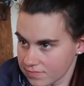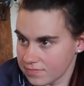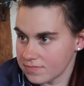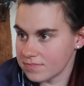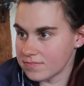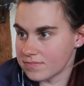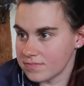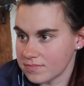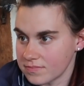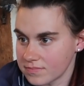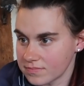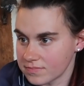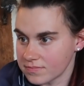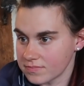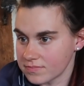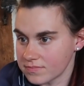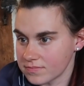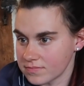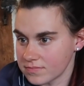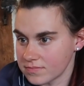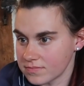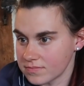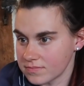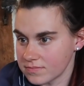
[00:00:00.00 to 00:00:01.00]

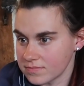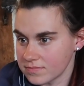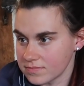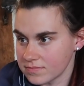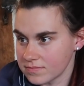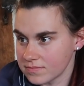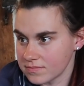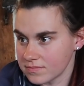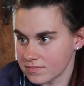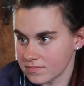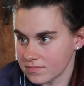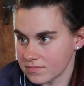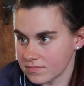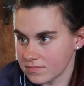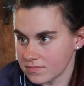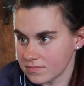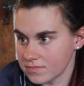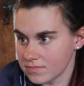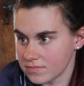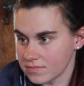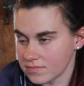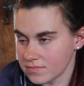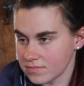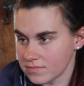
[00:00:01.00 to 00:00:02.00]

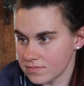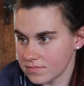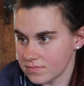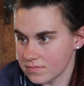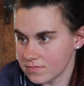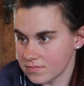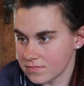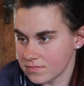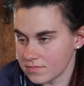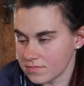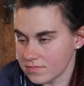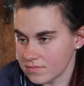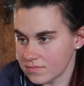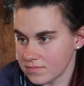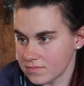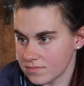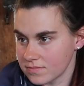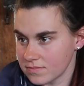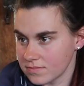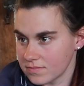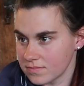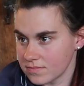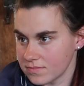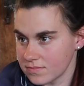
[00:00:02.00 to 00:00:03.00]

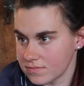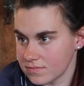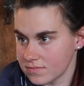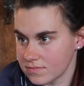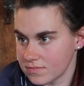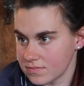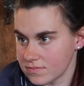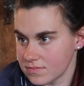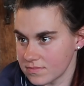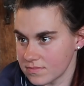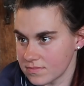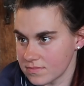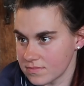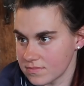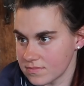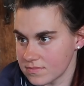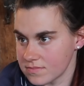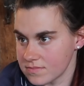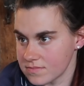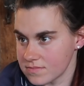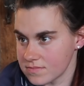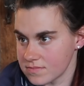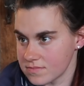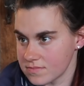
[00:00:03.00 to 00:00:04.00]

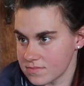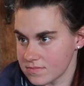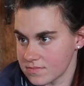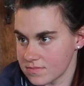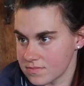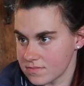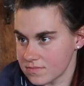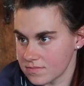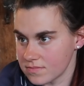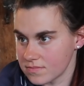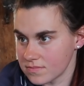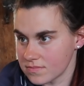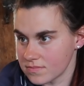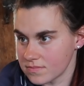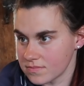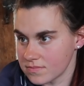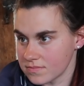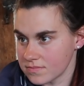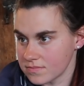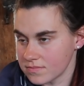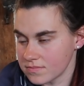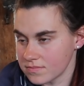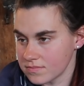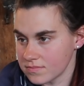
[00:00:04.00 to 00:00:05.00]

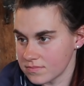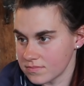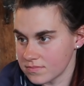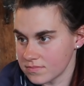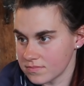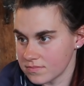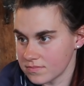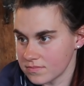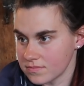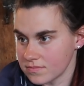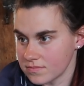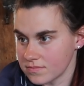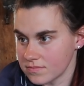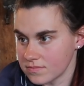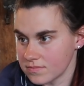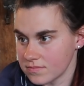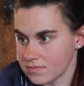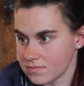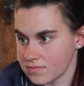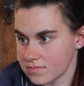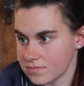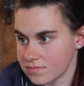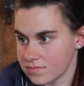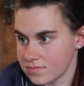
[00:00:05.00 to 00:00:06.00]

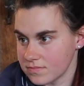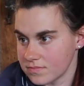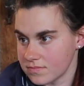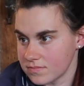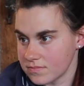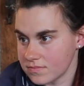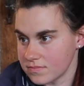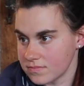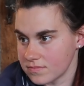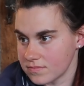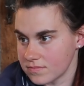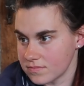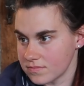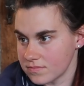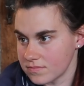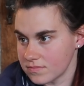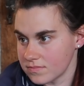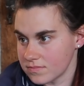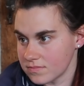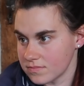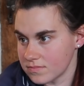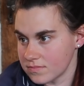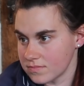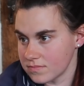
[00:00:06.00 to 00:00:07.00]

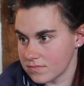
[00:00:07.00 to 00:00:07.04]
The person shown says nothing.